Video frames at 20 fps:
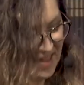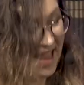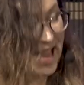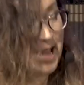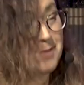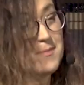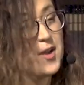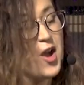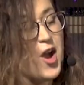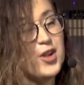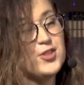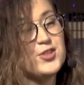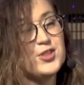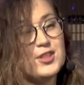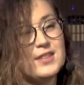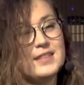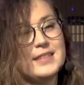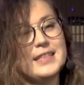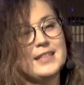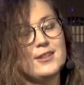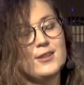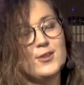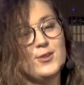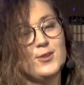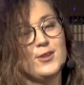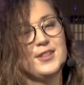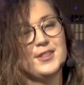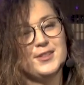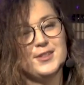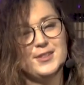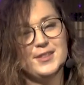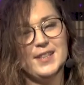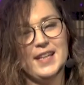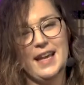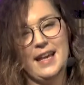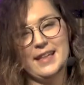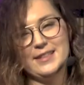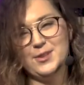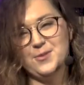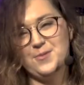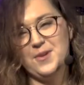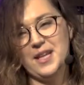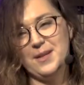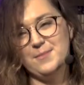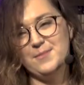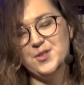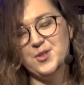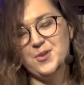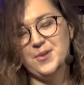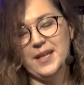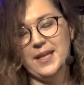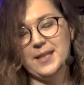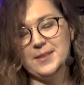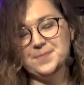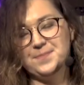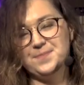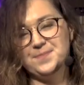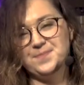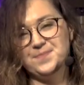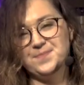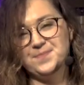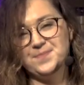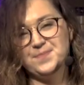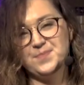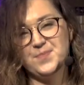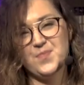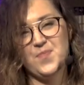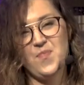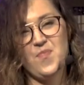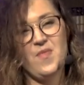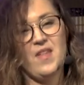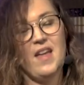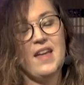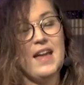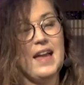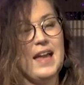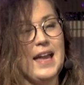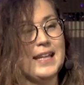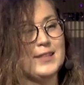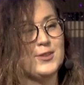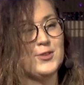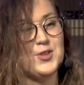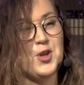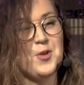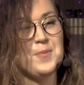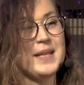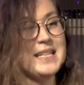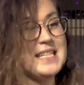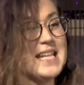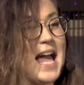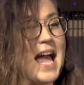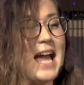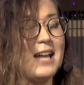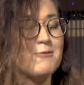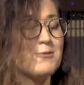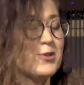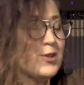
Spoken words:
I'm utterly clueless as to what I'm doing. And although my dad